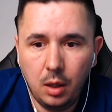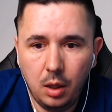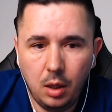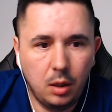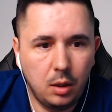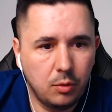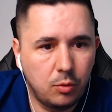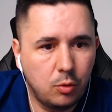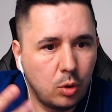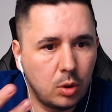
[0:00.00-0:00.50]

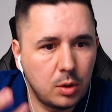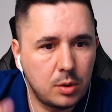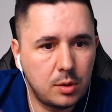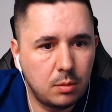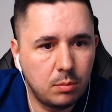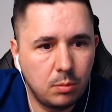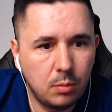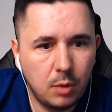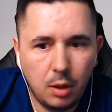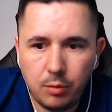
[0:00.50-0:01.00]
And of
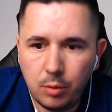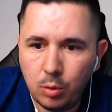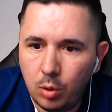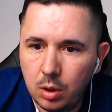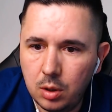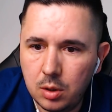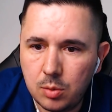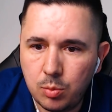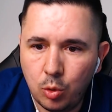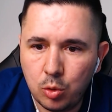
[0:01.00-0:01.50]
course,
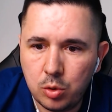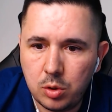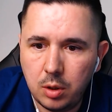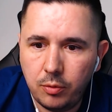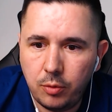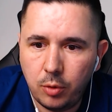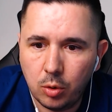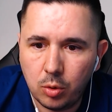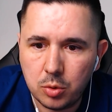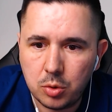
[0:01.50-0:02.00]
everyone is mostly
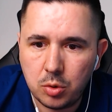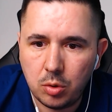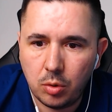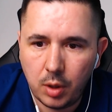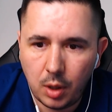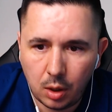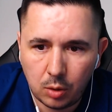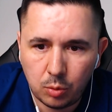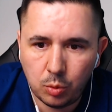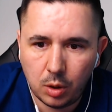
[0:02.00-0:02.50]
focused on
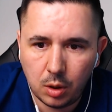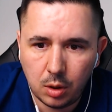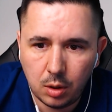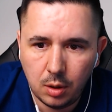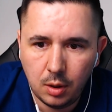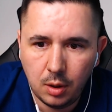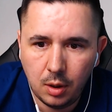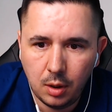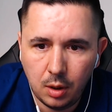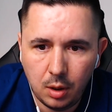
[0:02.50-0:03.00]
that one,
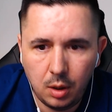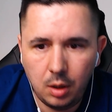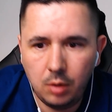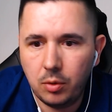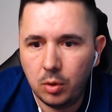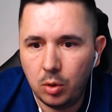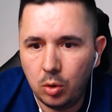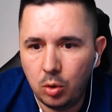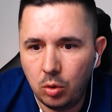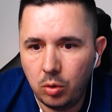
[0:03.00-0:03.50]

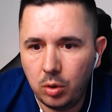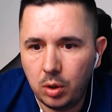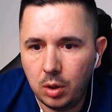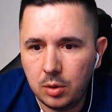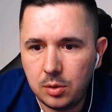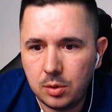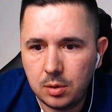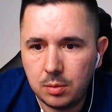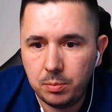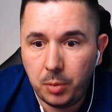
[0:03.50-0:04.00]
even though
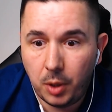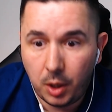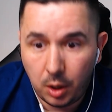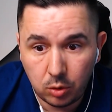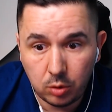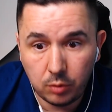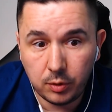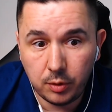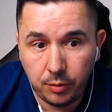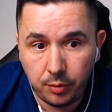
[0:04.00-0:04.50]
it's
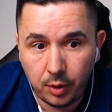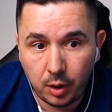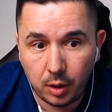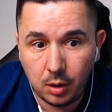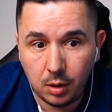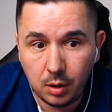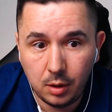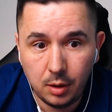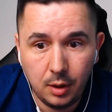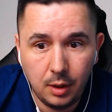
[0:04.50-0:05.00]
part of the
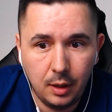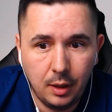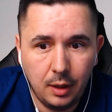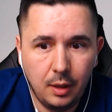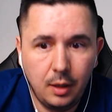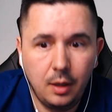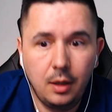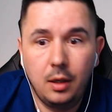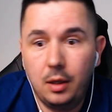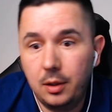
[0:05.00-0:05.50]
funnel.
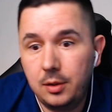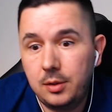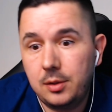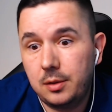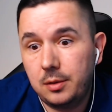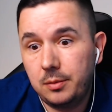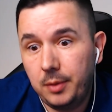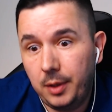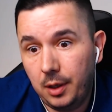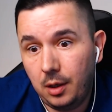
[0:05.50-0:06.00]

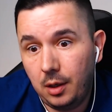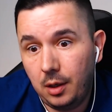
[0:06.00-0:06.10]
It's